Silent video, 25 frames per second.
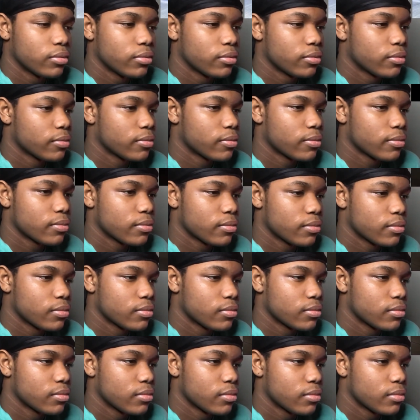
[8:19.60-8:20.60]

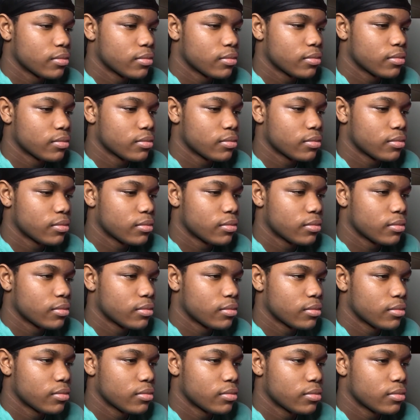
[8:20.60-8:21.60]

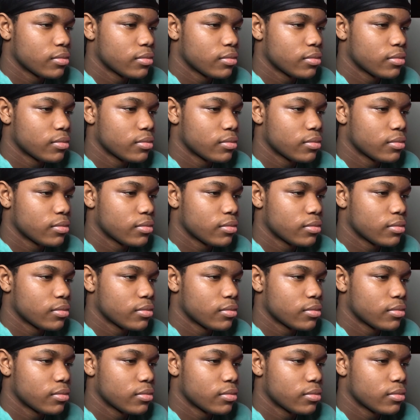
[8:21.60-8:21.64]
No one is speaking in this clip.